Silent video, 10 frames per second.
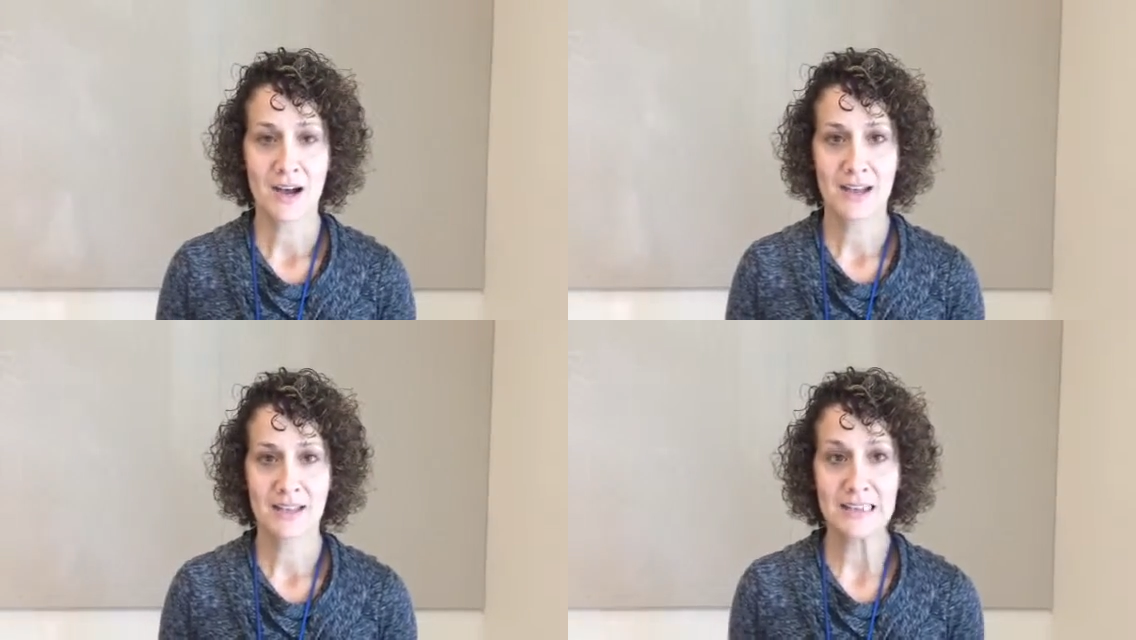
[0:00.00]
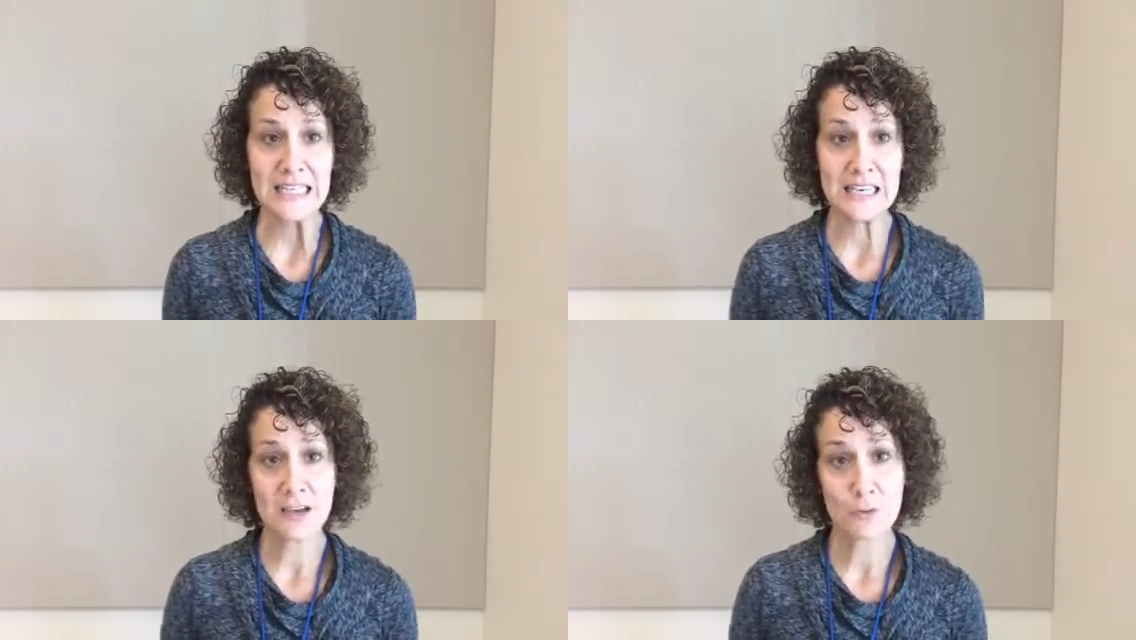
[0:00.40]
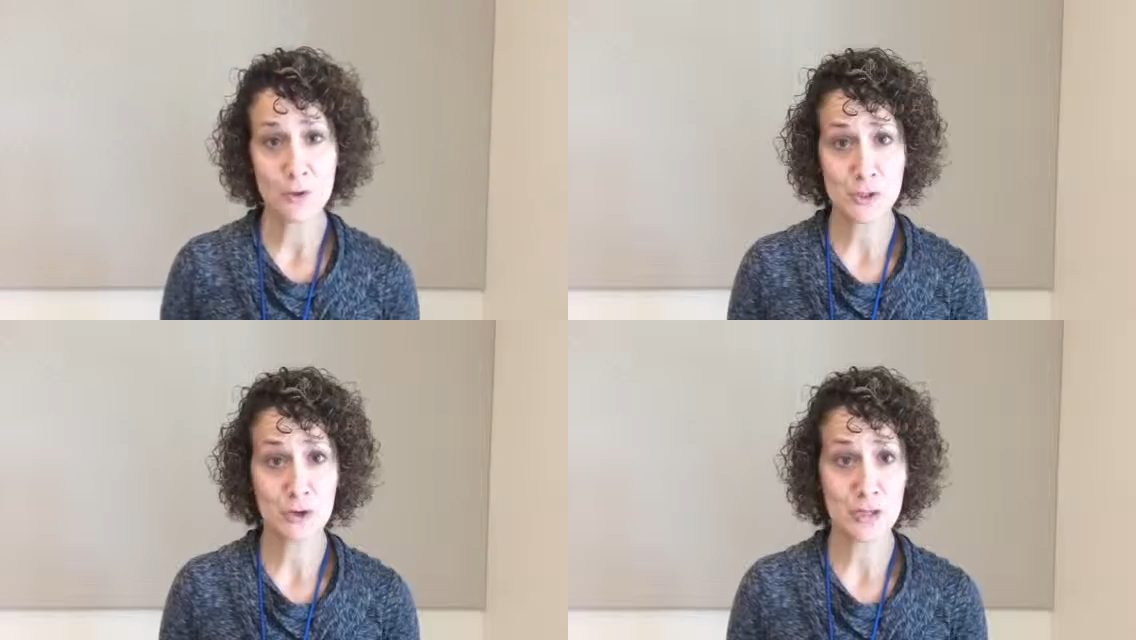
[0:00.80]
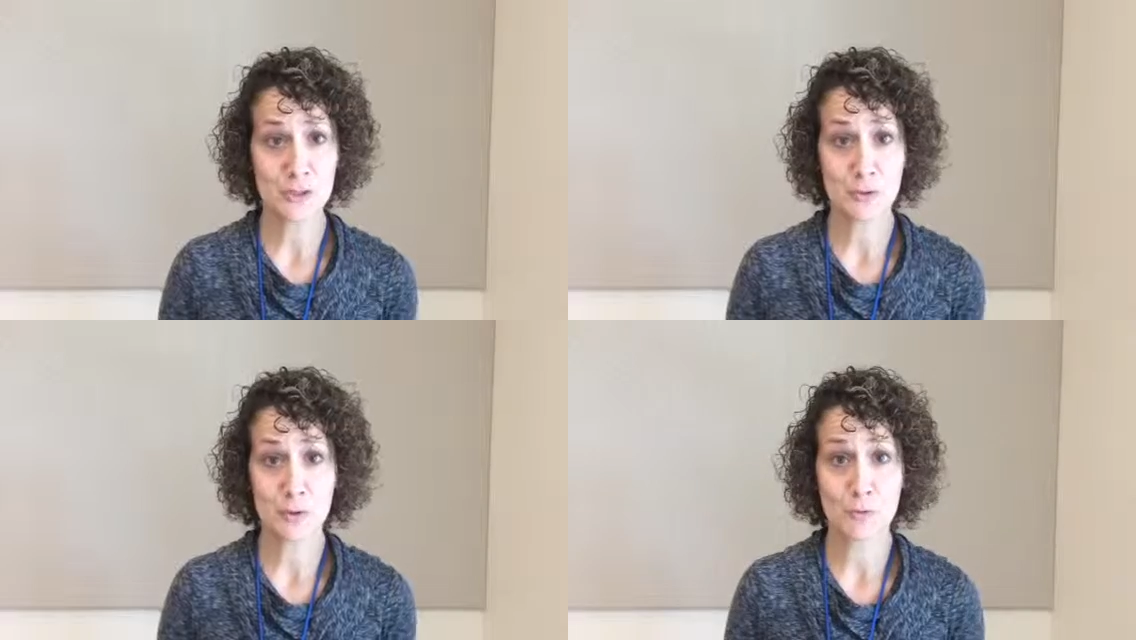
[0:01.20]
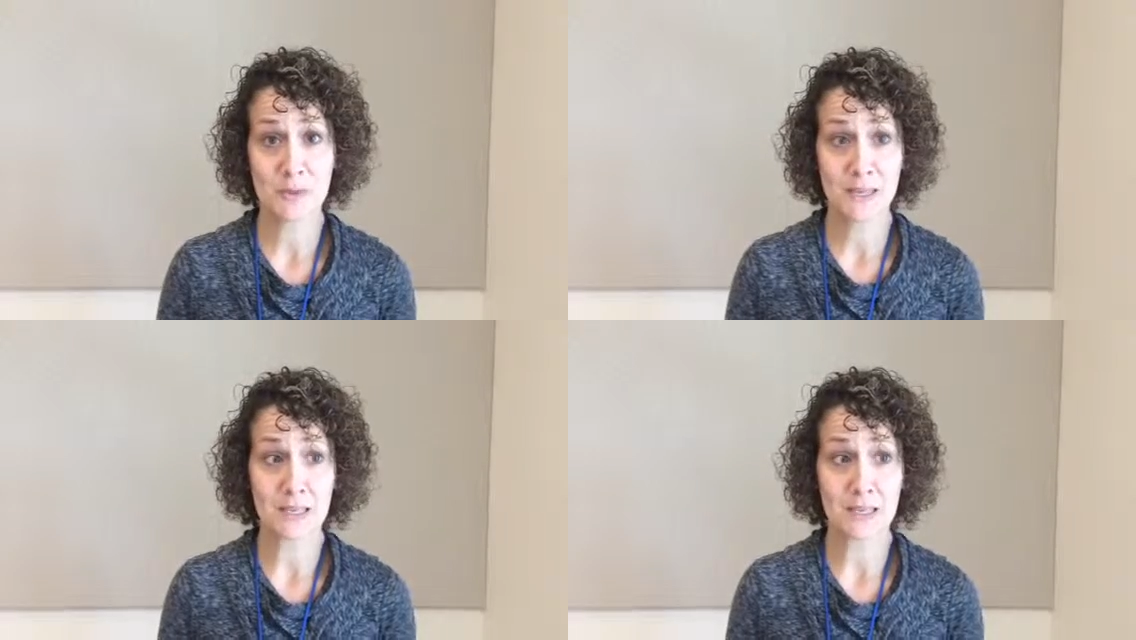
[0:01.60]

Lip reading: I lead a Rosh Hodesh group